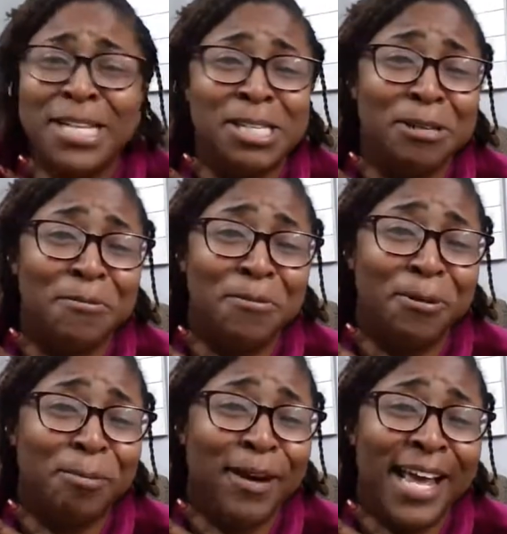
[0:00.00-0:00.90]
Yes,
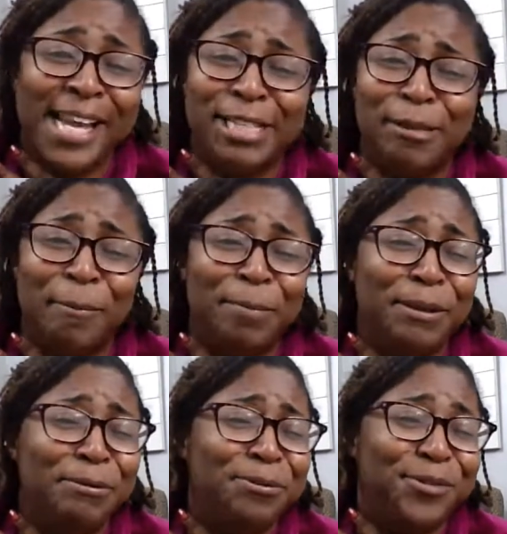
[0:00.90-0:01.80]
Aruba. It is a
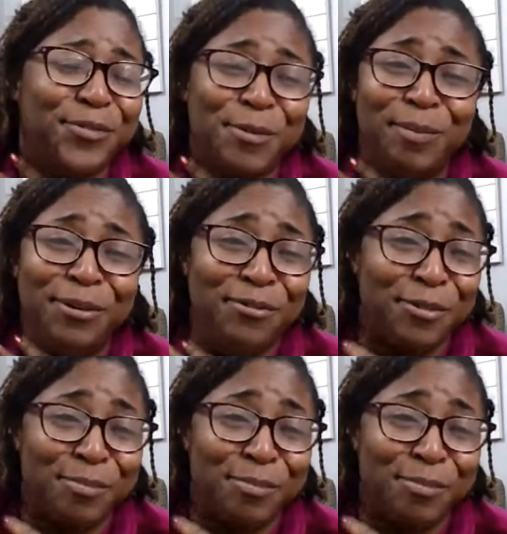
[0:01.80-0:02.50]
beautiful, beautiful